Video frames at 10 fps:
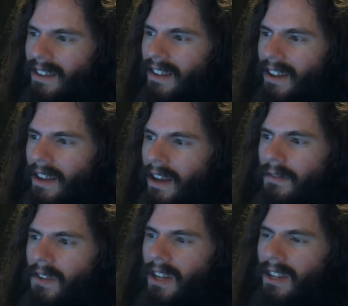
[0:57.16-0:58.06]

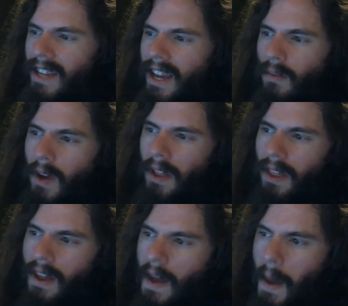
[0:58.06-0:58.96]
enough to contend with.
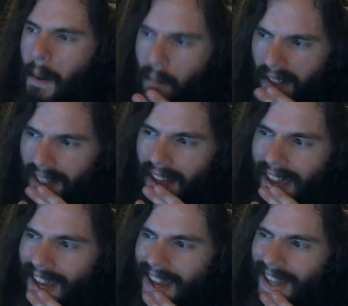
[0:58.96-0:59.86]
But
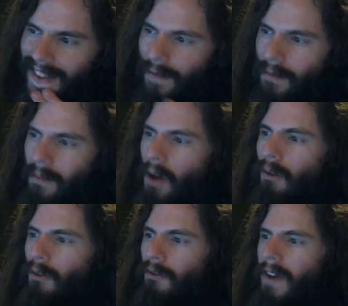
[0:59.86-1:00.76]
like it's from
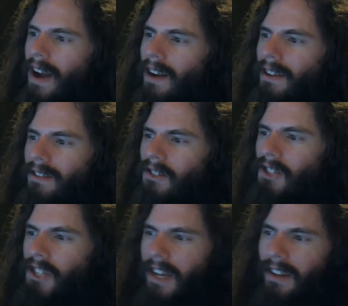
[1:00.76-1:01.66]
local fires and
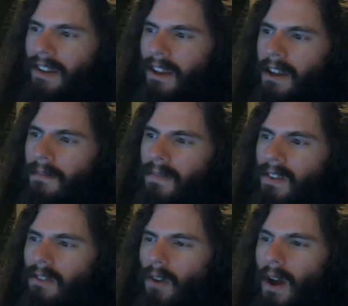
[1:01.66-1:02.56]
shit.
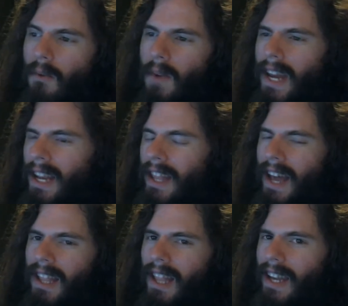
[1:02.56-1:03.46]
So I ran in
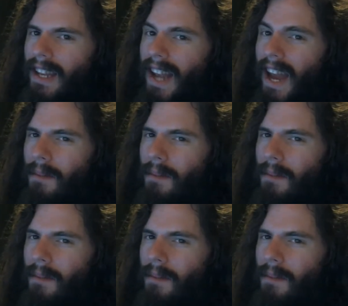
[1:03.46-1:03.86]
that like nine